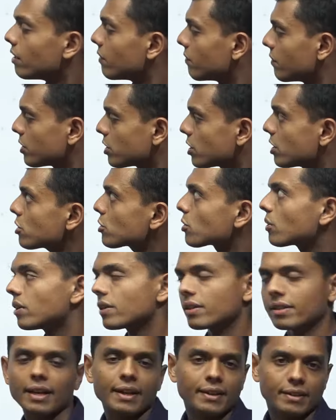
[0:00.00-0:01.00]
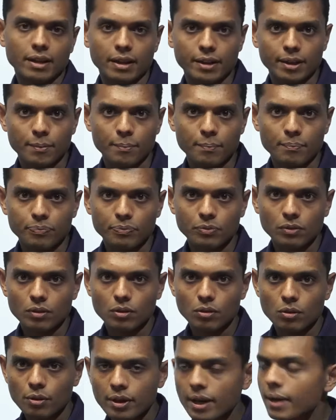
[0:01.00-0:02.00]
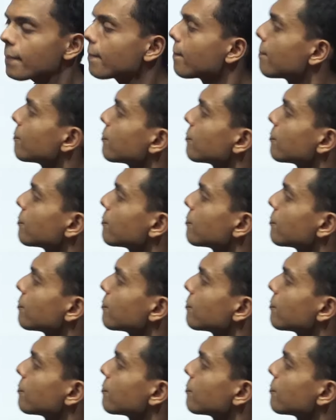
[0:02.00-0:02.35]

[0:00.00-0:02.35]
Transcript: which is titanium, okay?